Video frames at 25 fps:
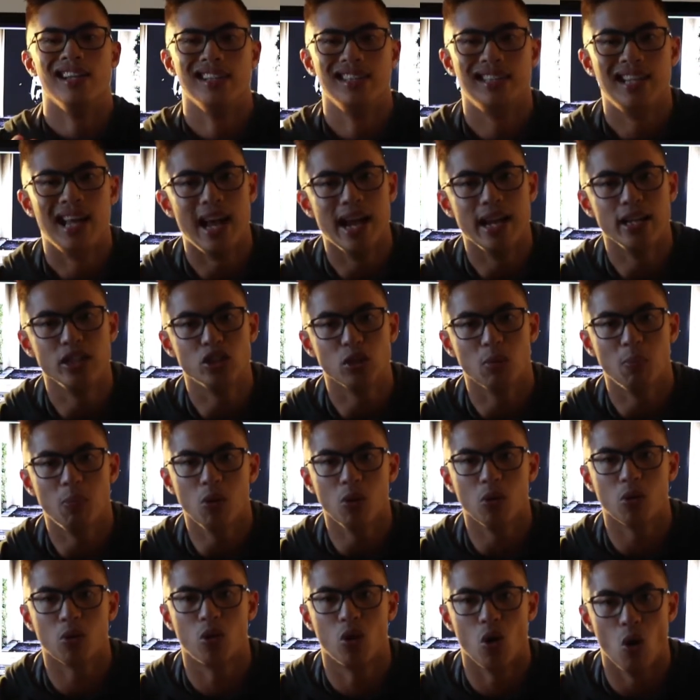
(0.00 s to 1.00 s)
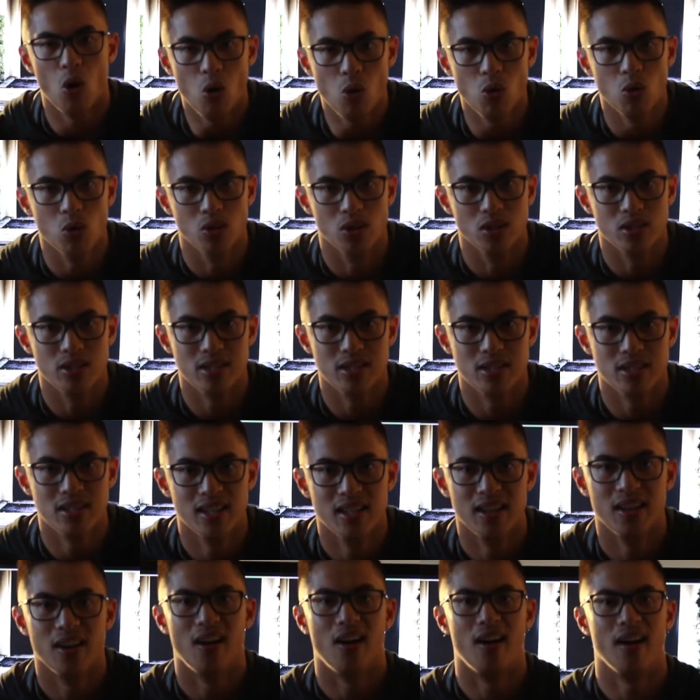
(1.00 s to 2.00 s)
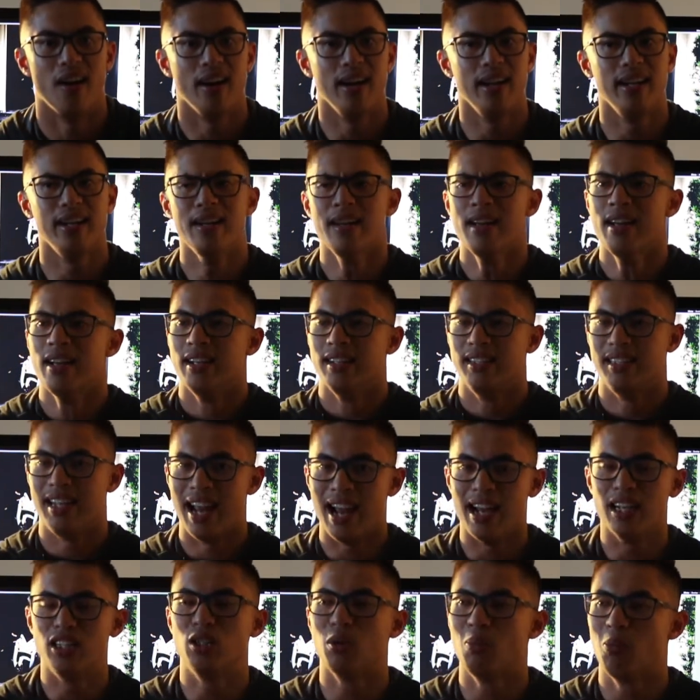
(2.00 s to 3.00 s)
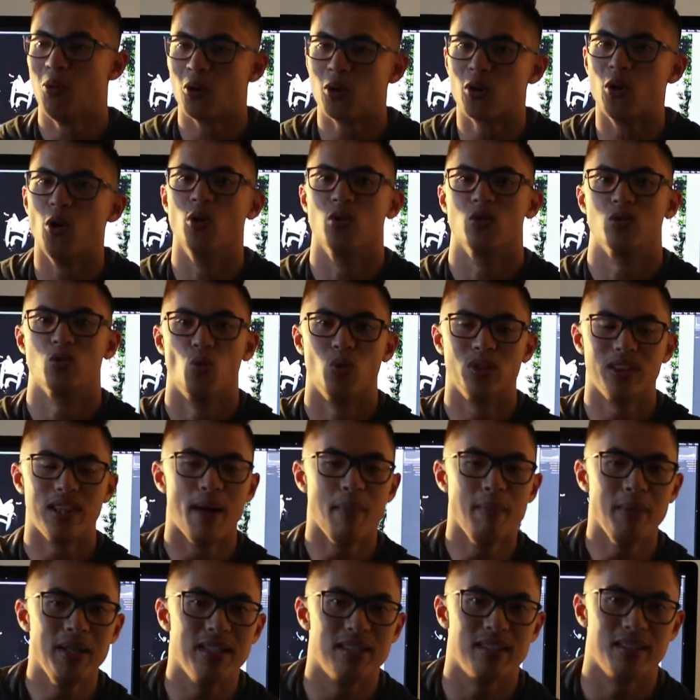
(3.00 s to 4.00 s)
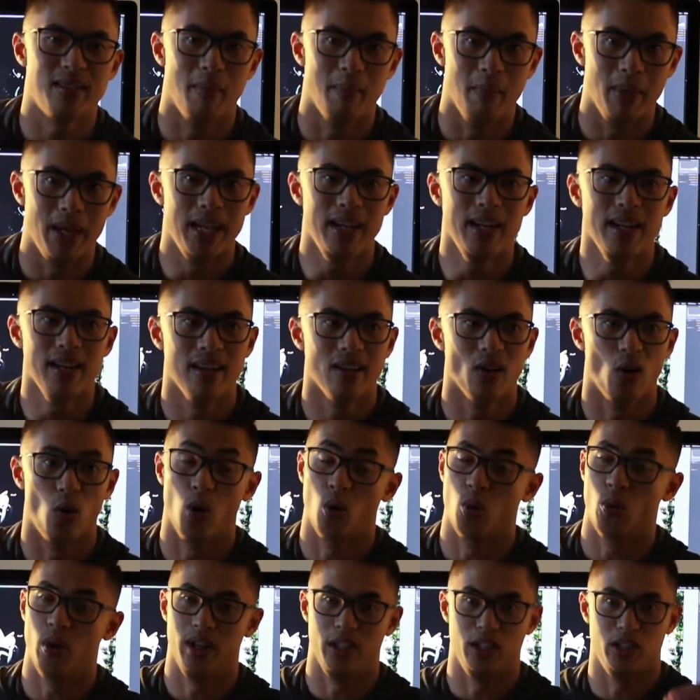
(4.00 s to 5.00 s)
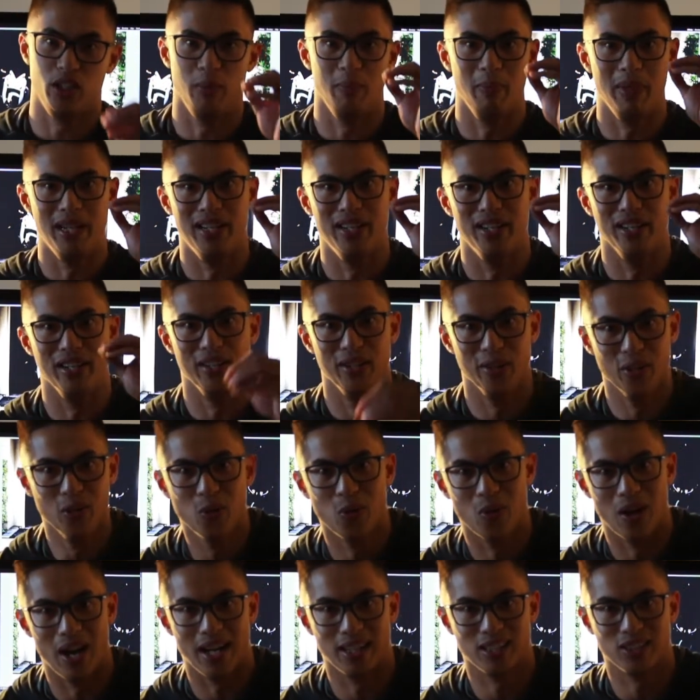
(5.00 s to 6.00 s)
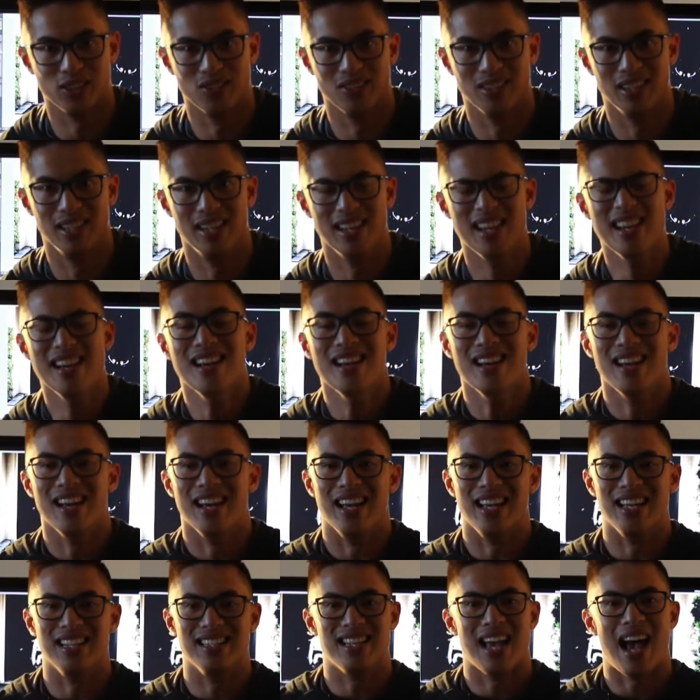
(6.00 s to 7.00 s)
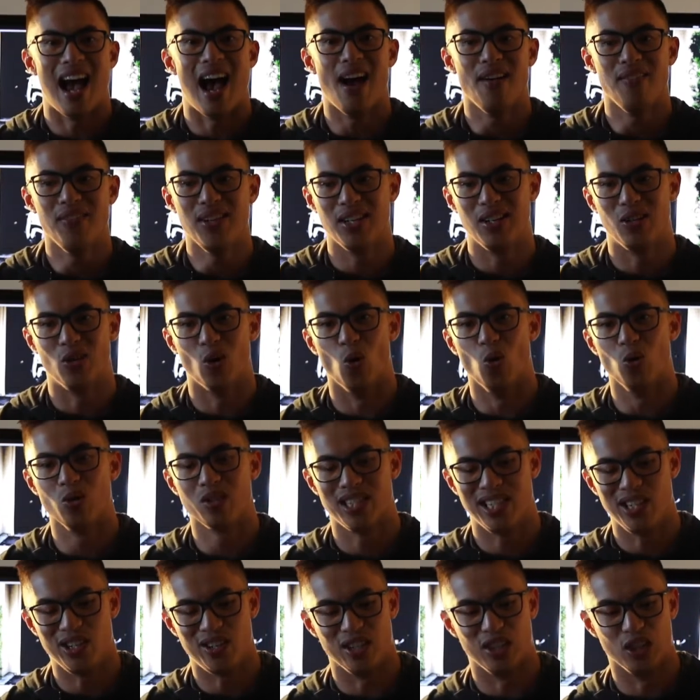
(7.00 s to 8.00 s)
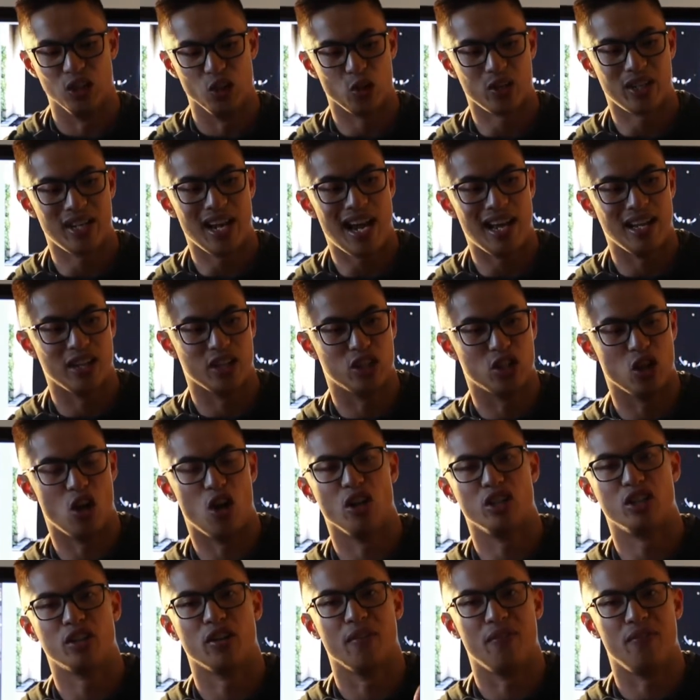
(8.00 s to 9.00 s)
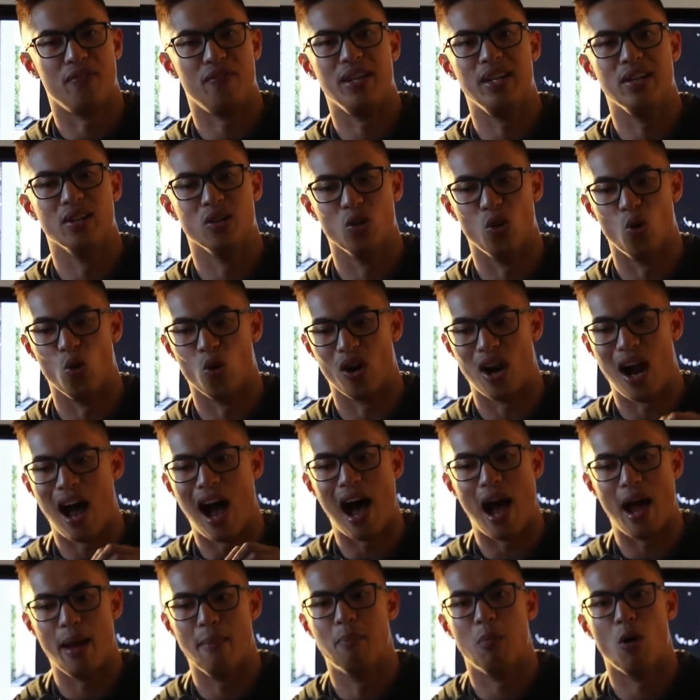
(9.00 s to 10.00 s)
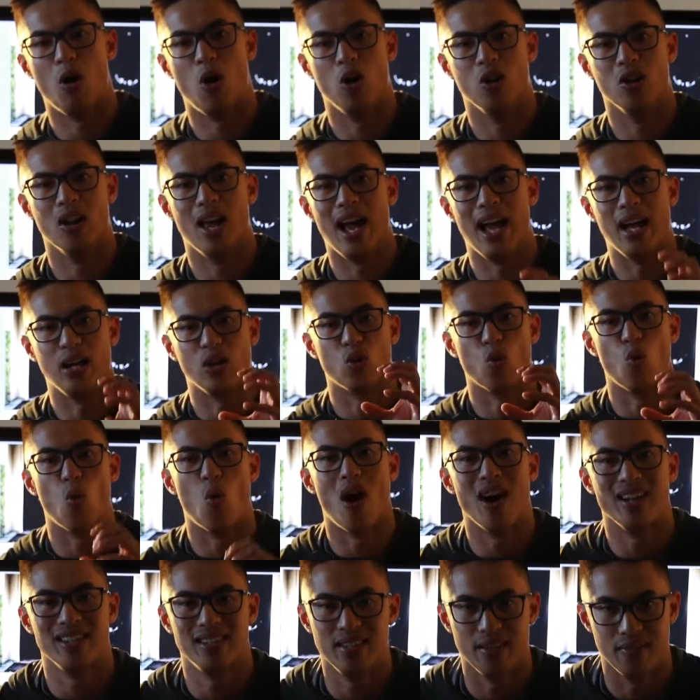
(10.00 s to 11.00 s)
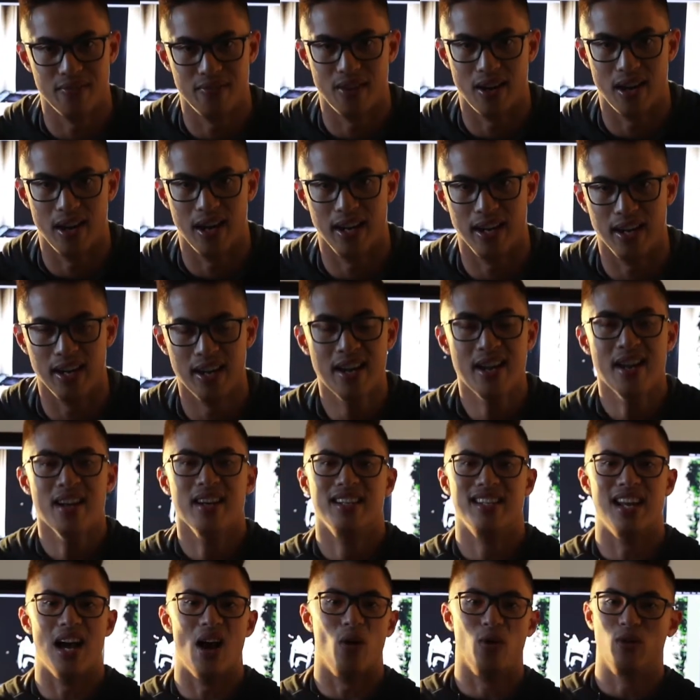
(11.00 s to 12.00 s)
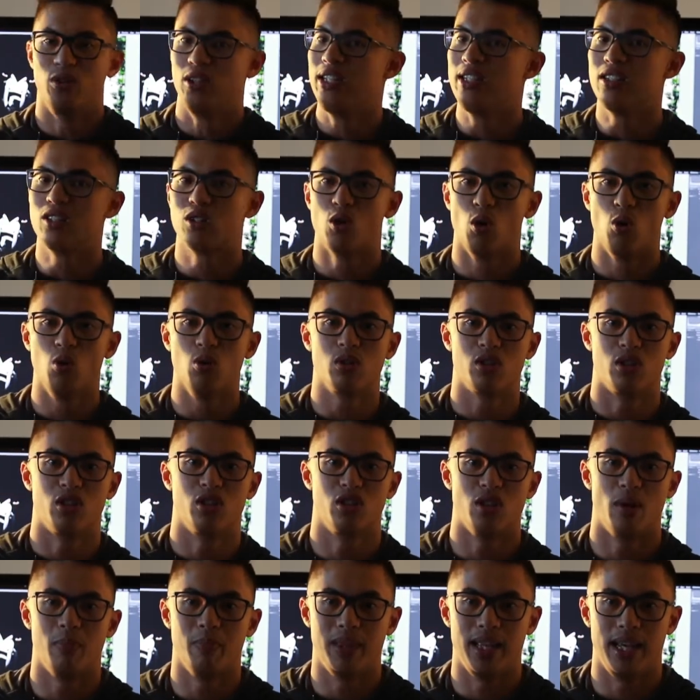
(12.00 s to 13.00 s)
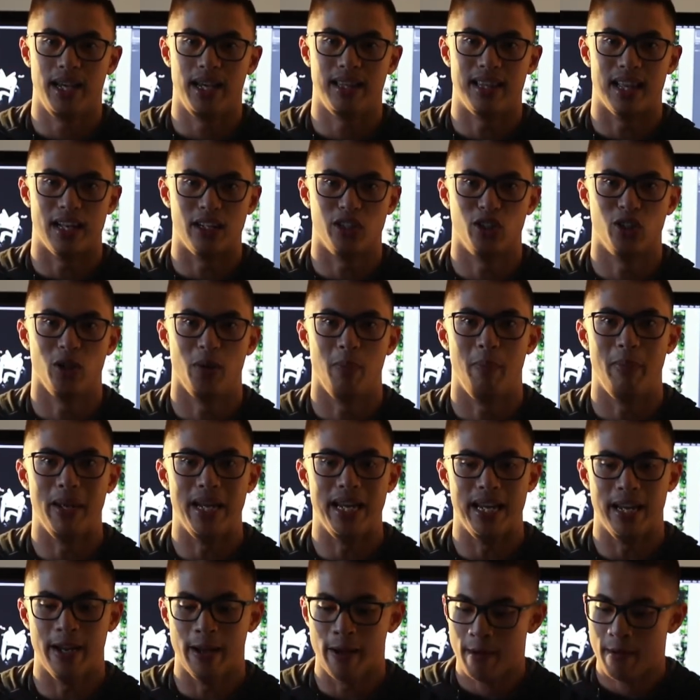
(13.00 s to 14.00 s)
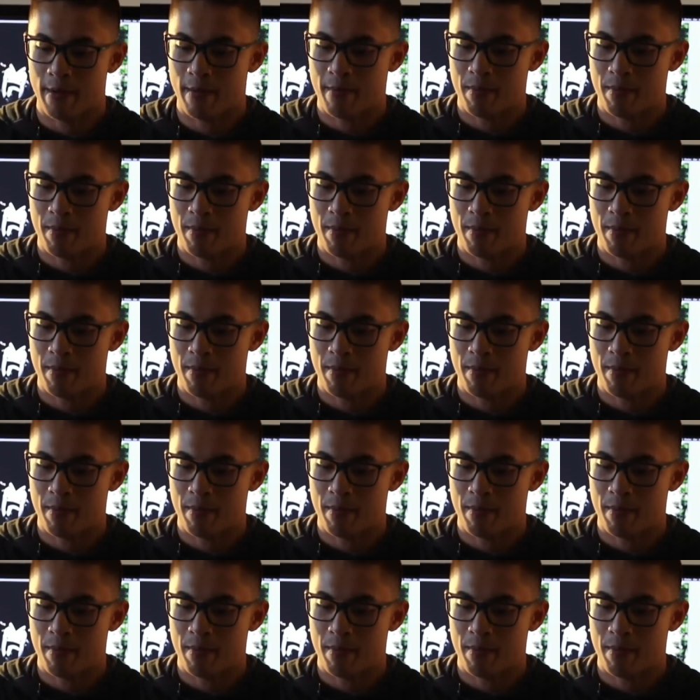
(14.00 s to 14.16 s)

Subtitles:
tangible goals, all right? Tangible goals. What that means to me, or what it should mean to you actually, is having goals that you can look at, touch, feel, or eyeball and quantify. Now, these goals are something that should be